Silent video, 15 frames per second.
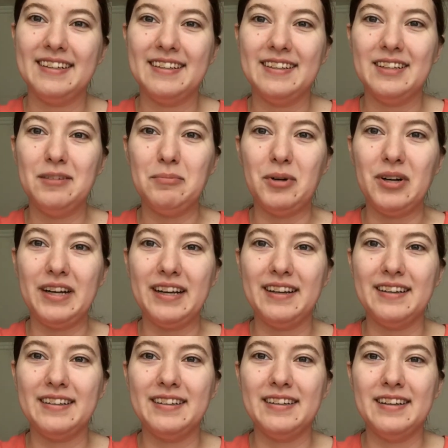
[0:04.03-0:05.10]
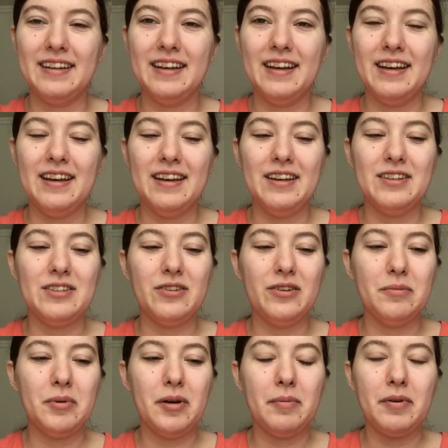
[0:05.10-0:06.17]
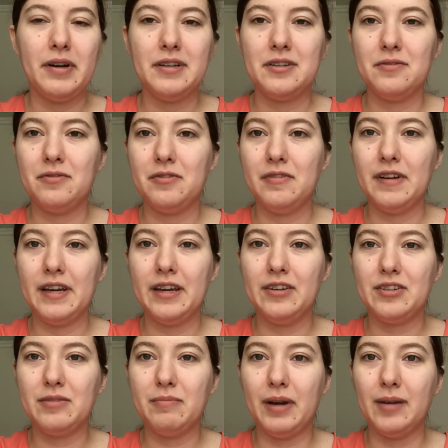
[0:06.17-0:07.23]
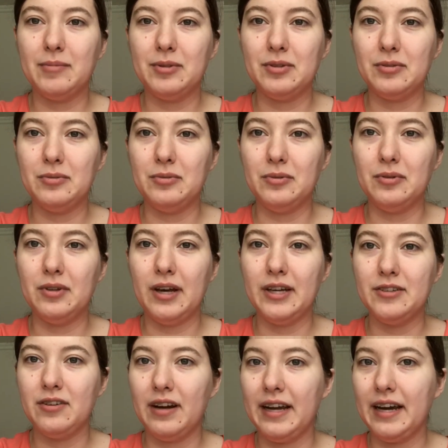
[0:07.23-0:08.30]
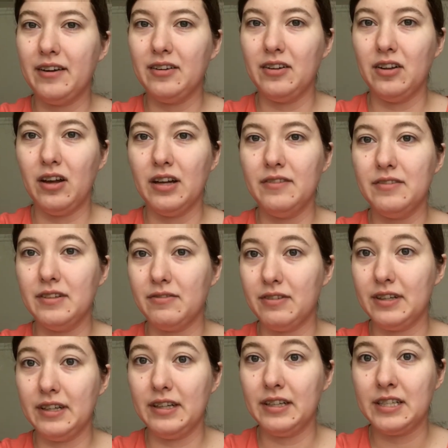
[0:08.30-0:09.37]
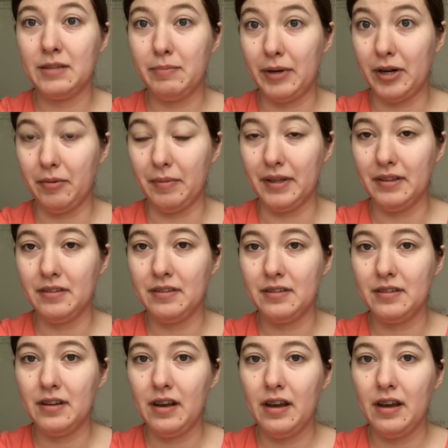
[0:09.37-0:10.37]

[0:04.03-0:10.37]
Good morning. So in preparation for Vacation Bible School, I try out a lot of different experiments